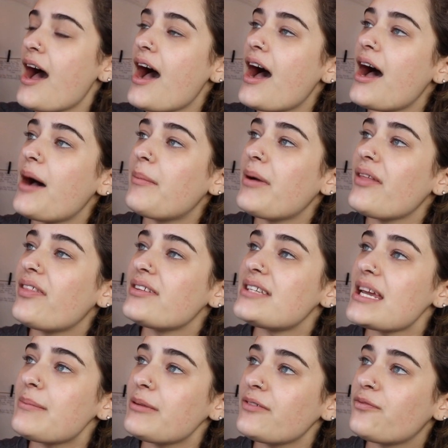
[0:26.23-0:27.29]
The
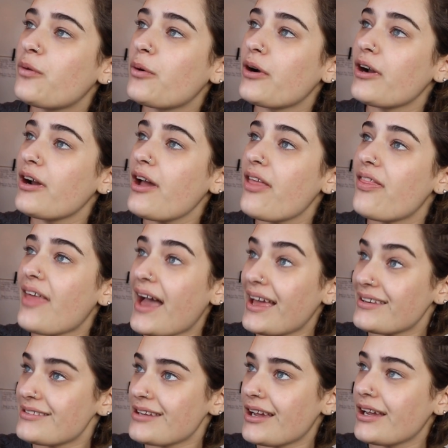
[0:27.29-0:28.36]
day before
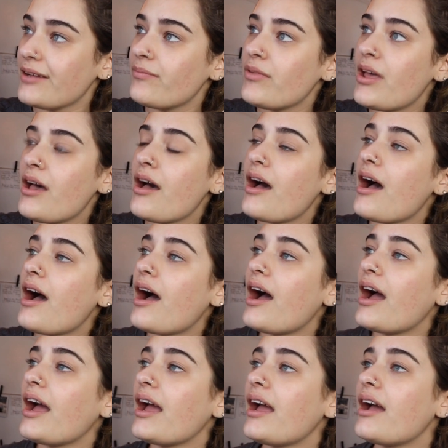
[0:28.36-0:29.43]
that day,
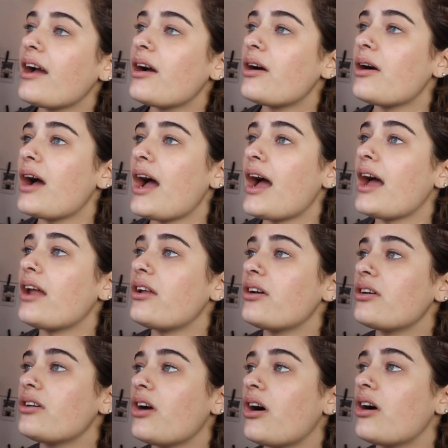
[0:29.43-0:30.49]
I
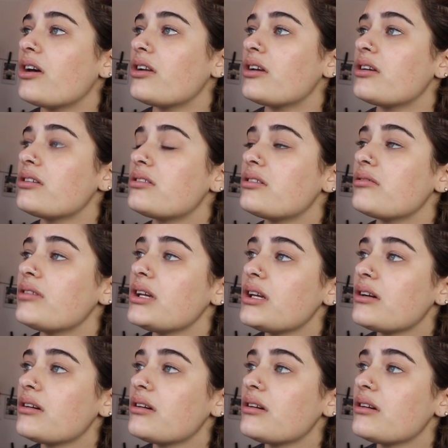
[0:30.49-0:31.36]
had gone to